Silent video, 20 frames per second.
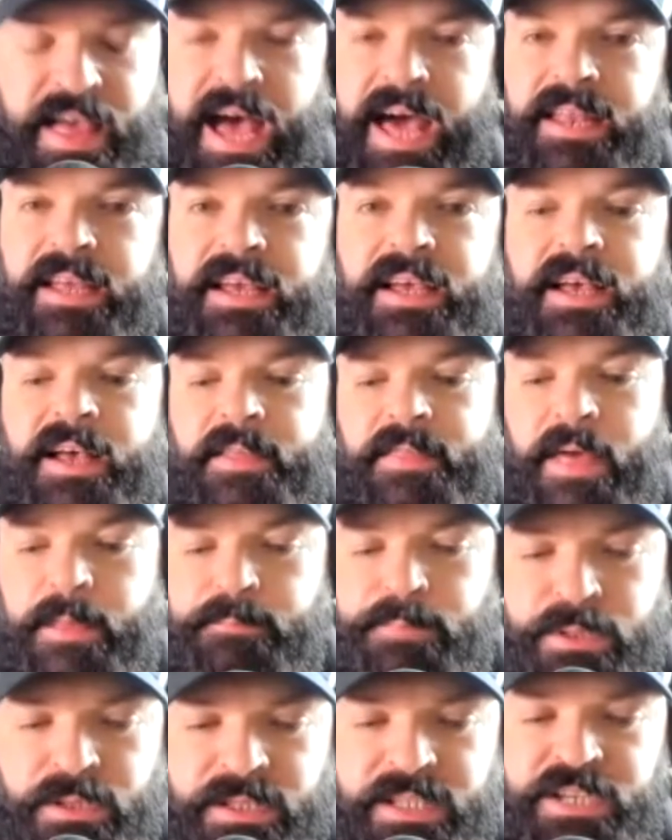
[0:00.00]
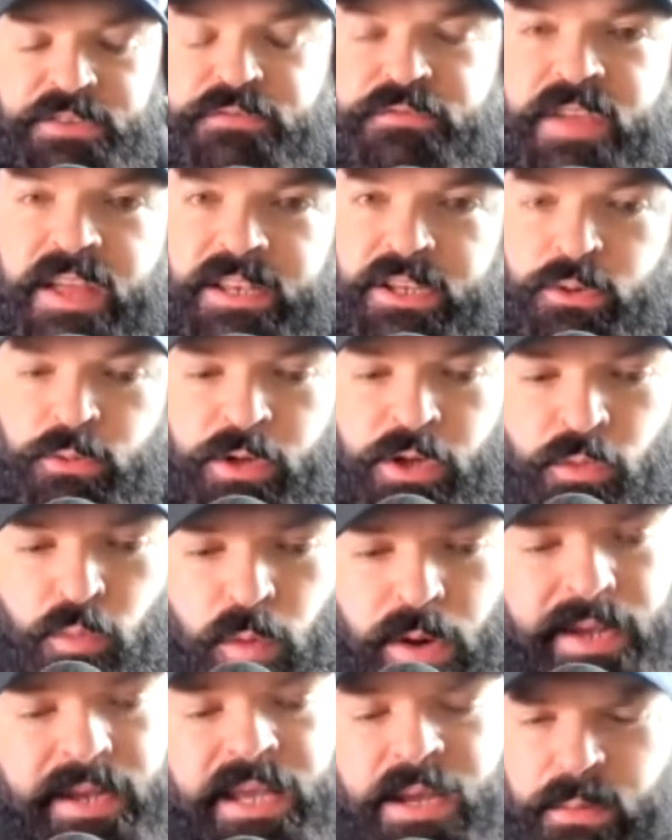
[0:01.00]
that that belief that you can
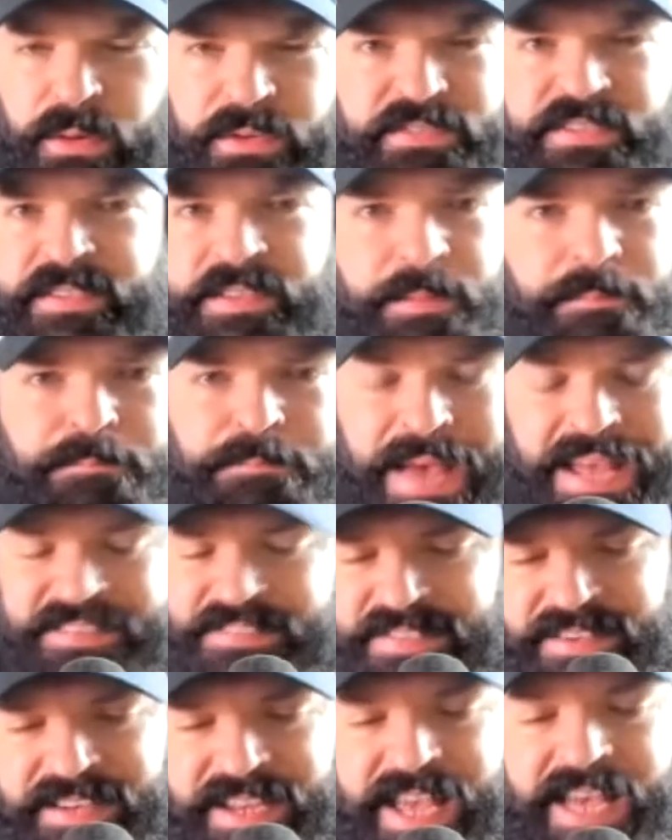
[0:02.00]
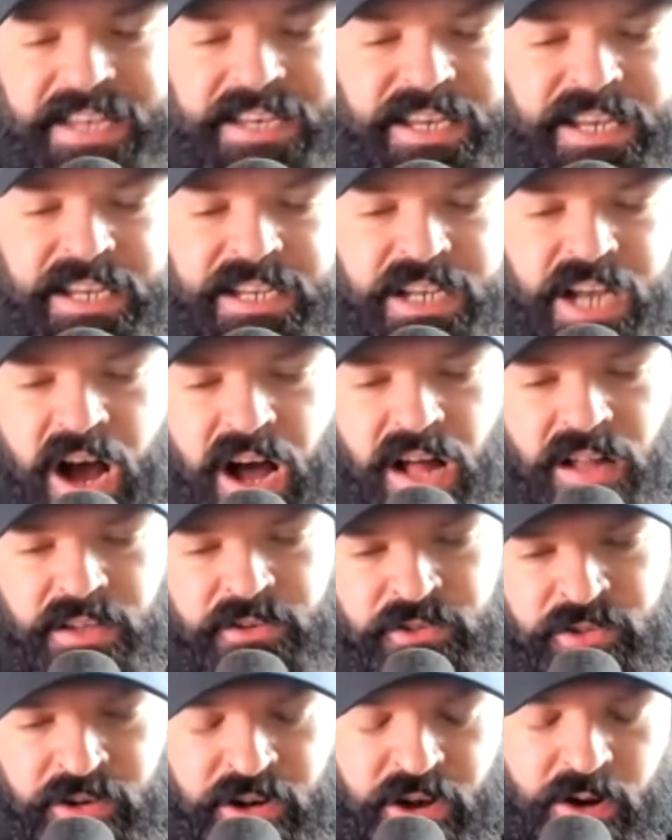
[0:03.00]
win. He wasn't the best yet in
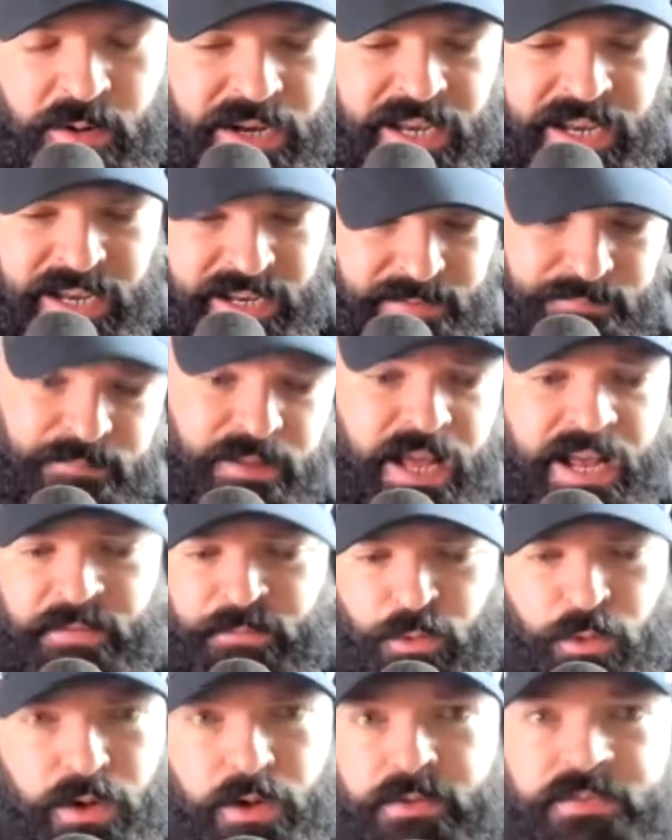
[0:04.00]
college, you know, and he everyone